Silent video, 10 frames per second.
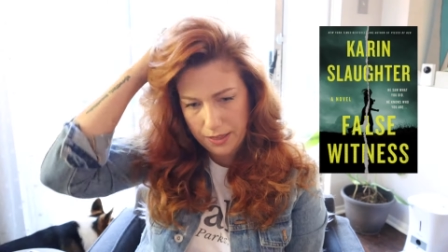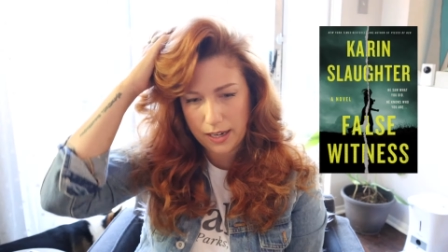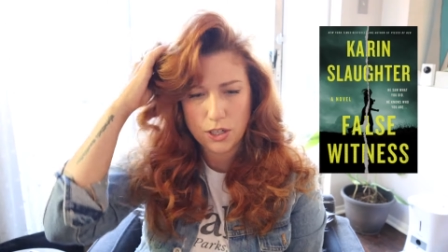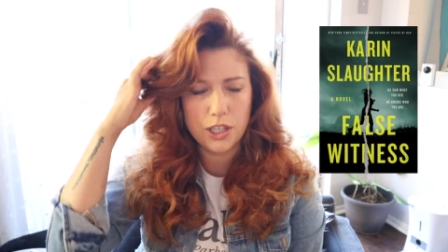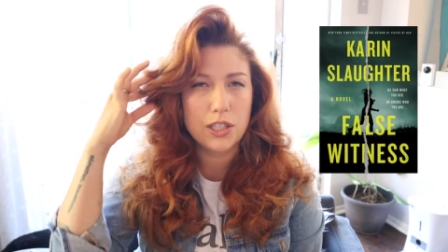
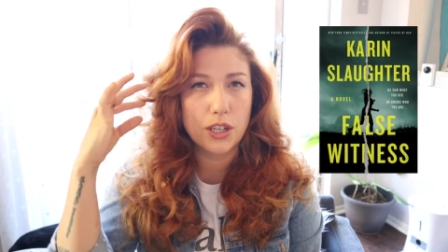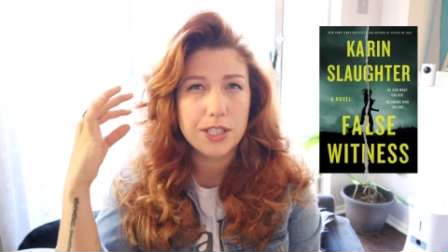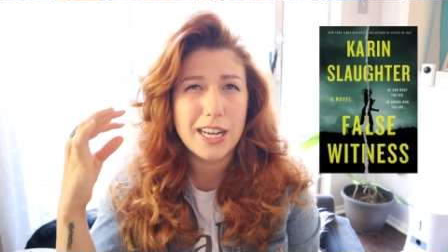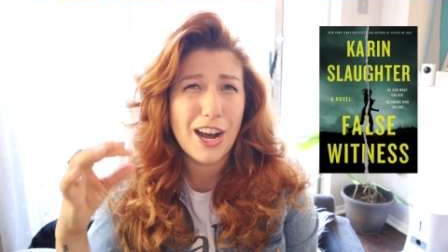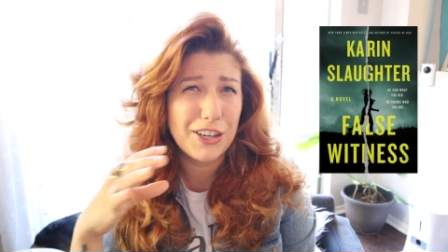think she
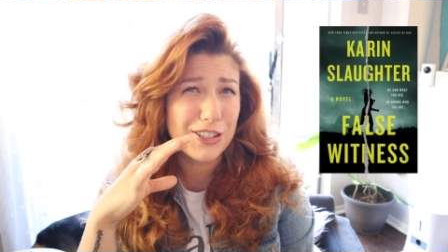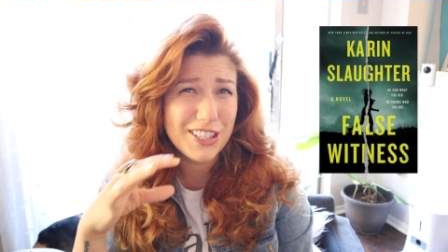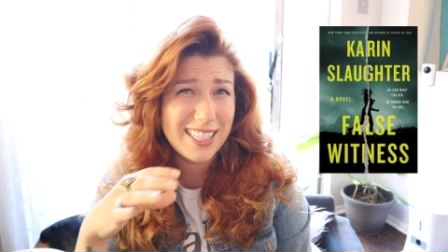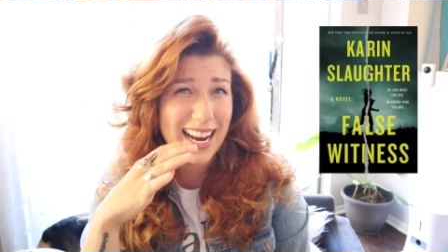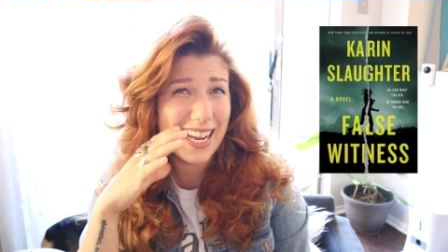starts to
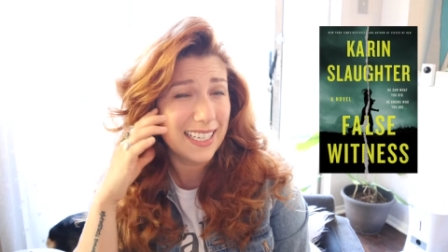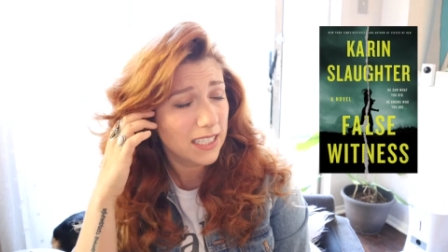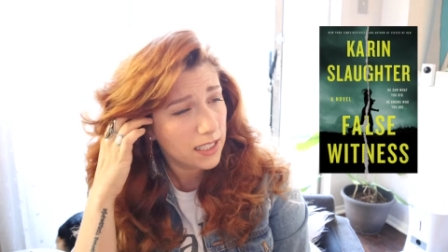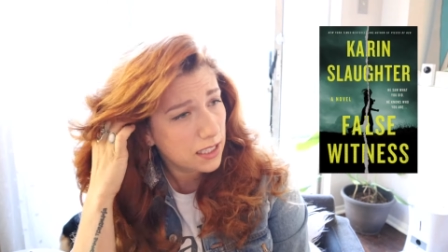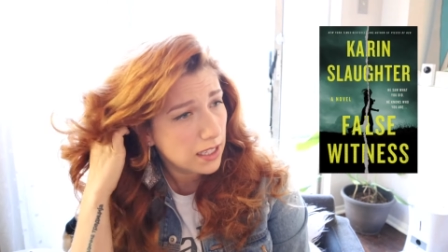
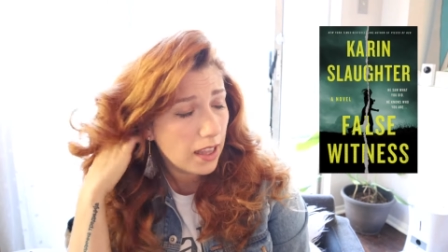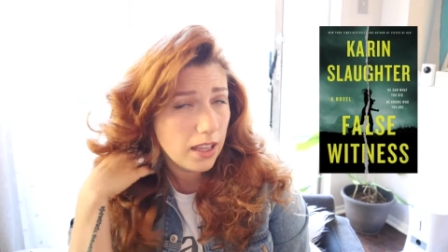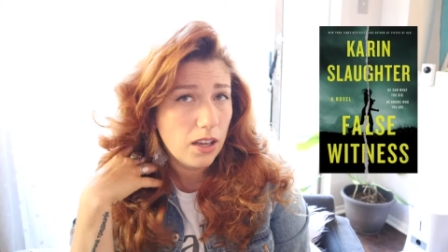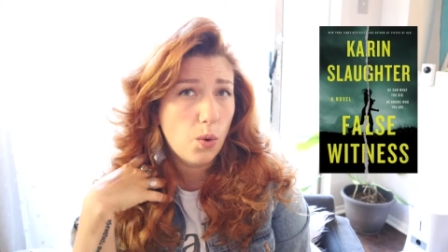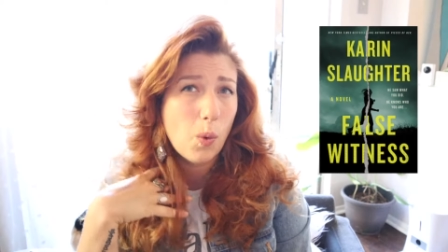understand
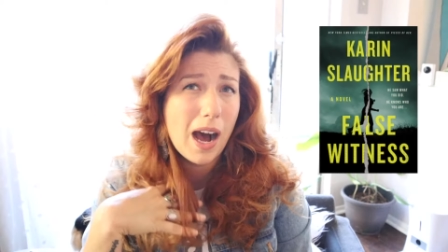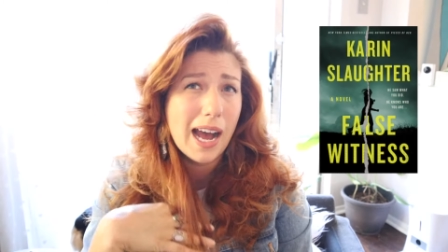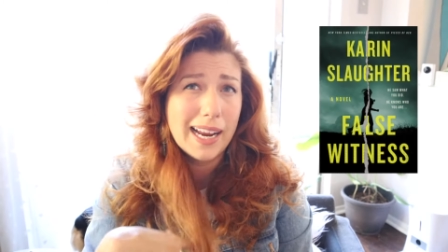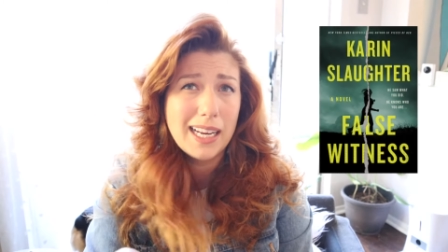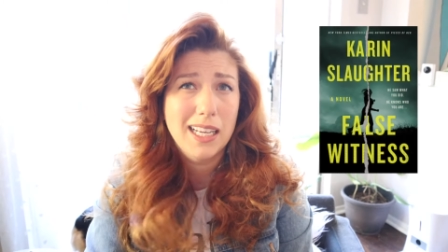
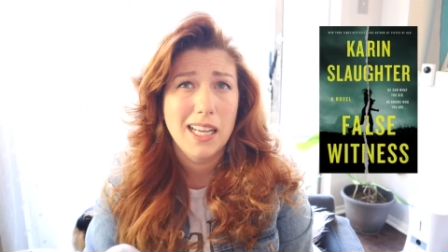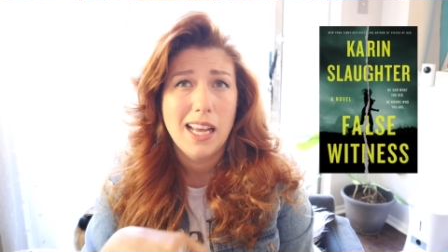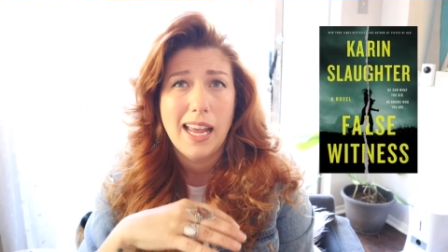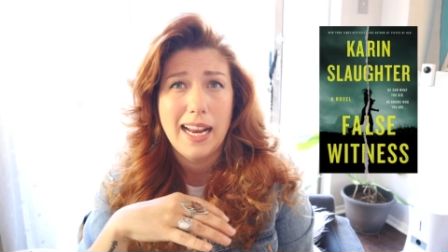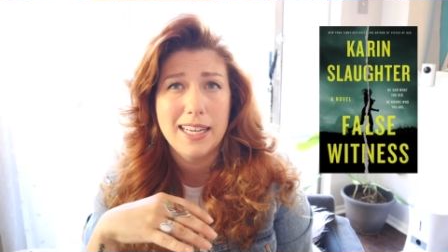why
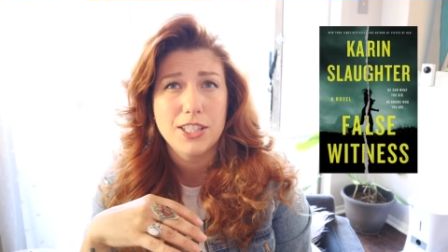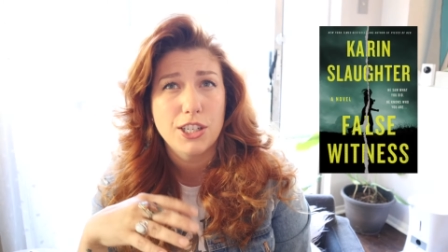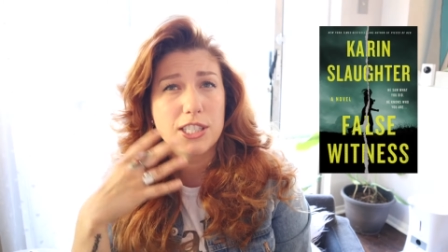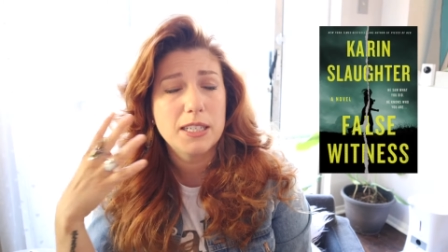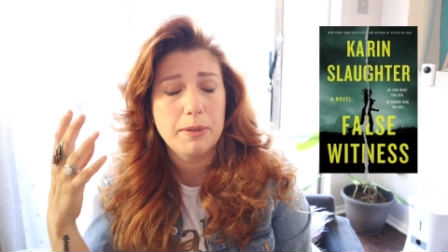and
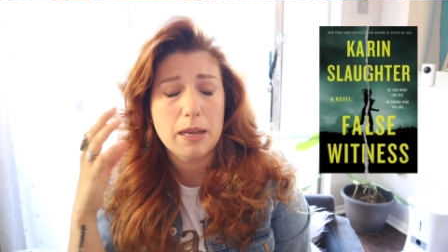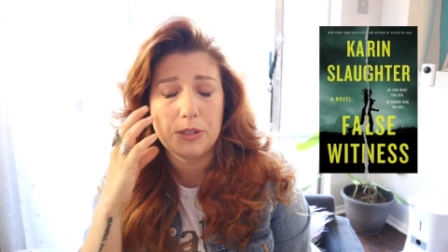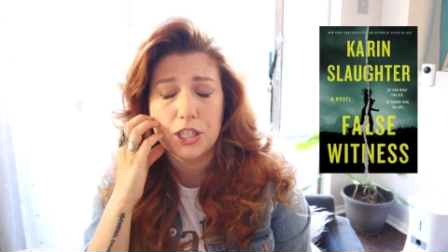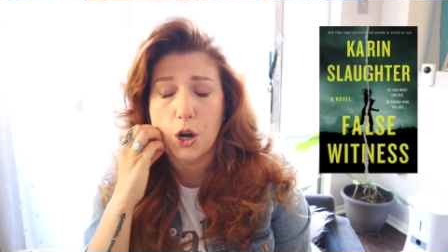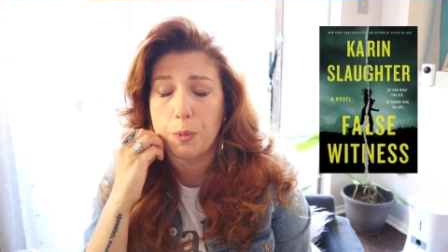starts to be
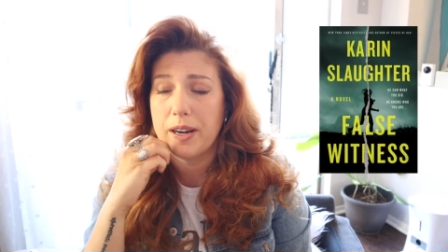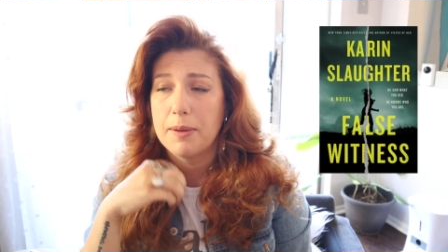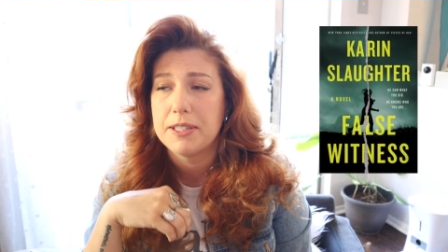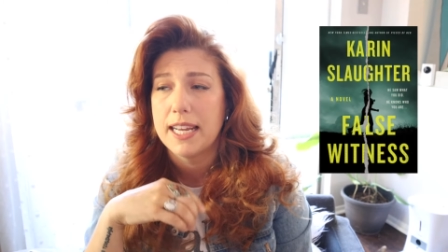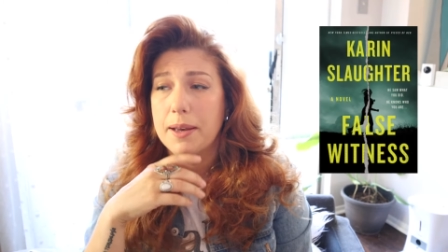able to open
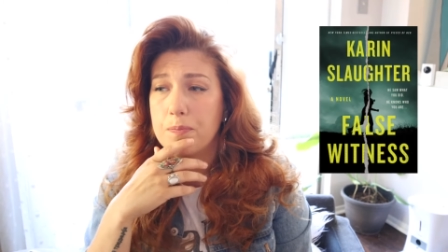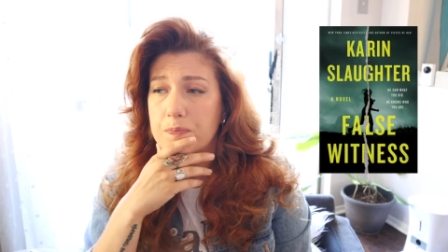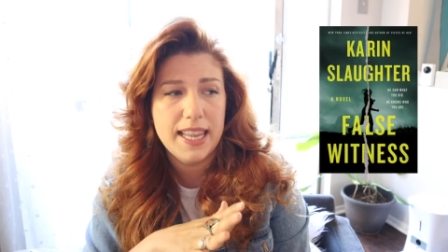up to him.